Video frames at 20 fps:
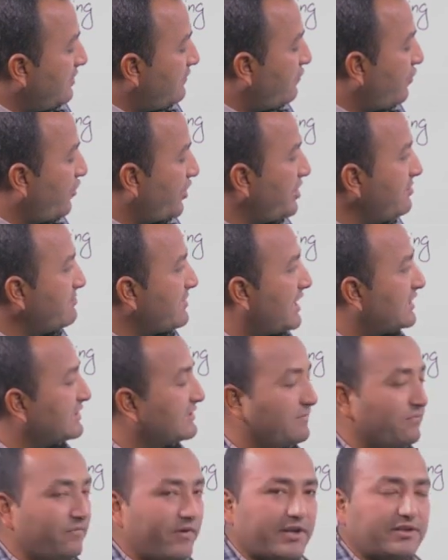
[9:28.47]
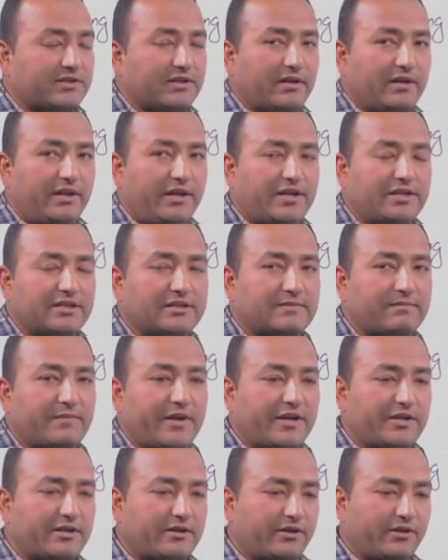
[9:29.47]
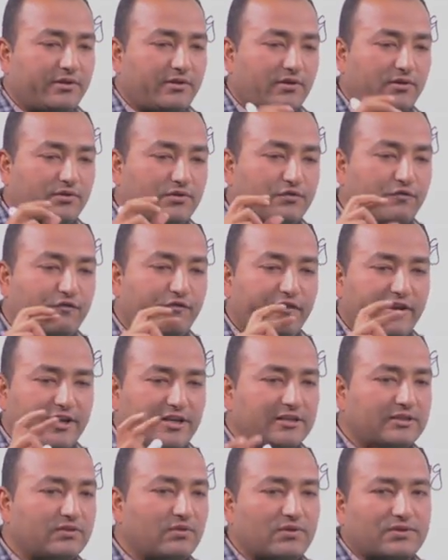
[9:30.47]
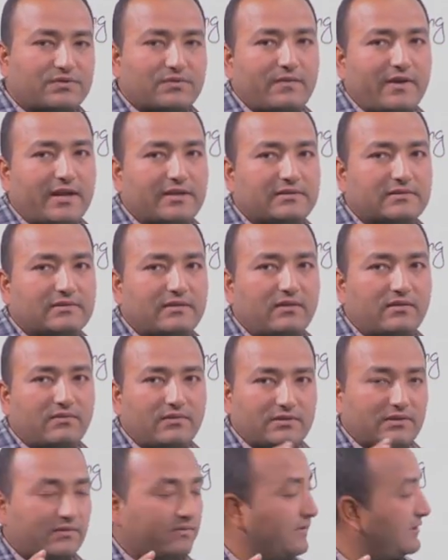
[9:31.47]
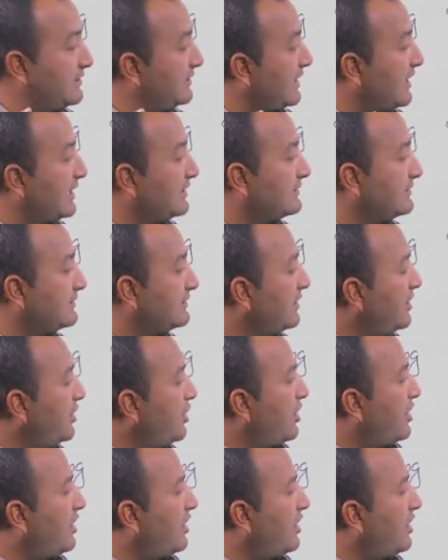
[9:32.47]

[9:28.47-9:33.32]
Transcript: 40 marks of question, it is better to finish those questions or those question answers